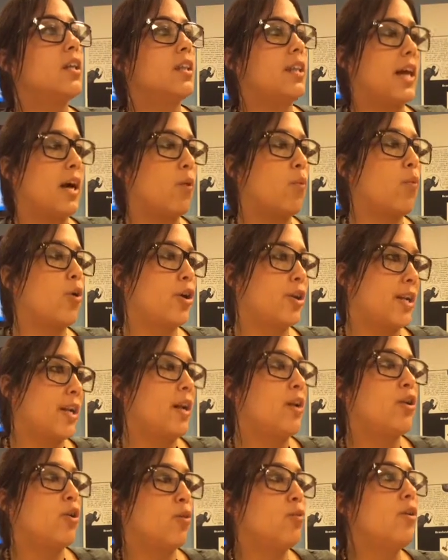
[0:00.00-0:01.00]
that we're
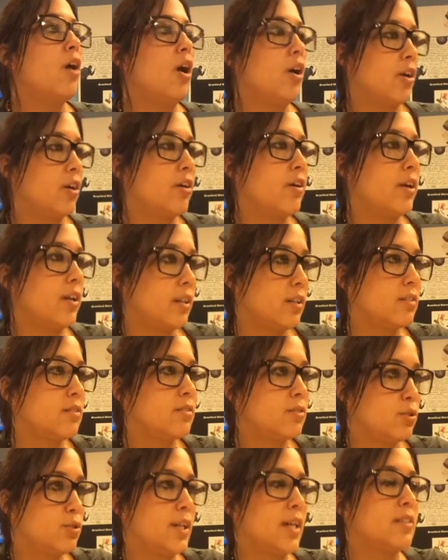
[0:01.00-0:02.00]
no longer in
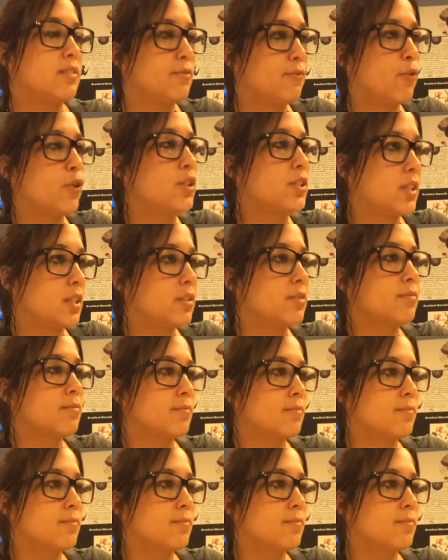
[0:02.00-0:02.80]
2014.